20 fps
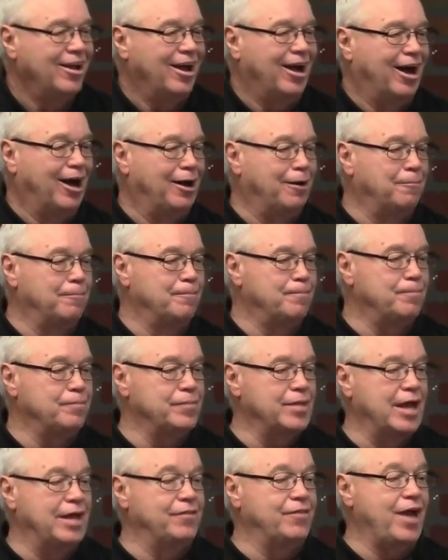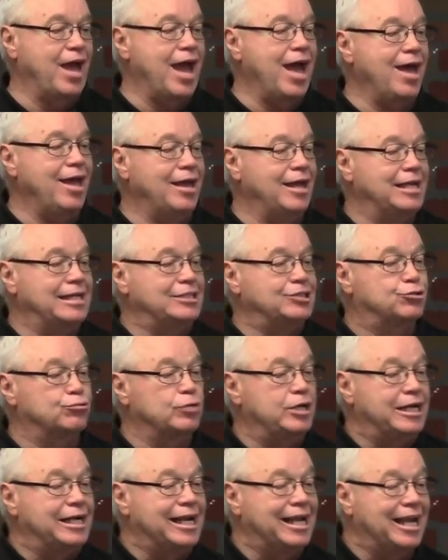And that is
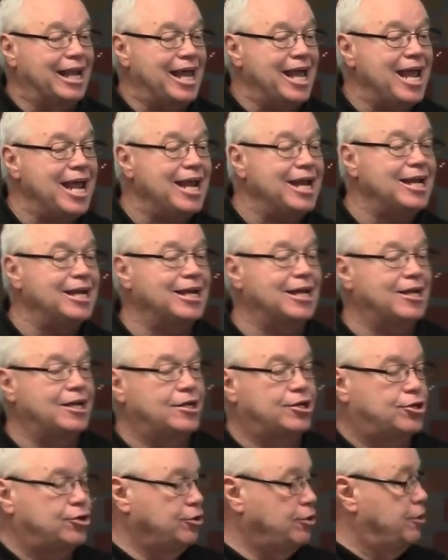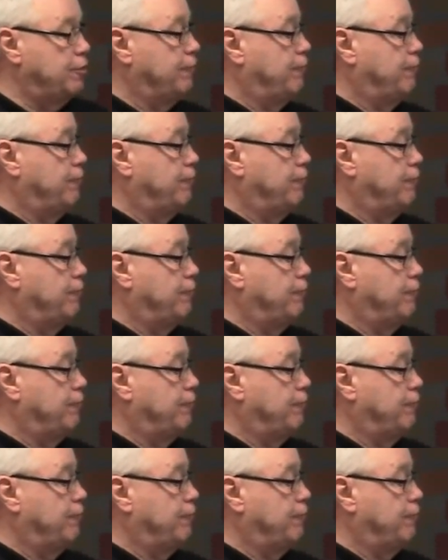related to the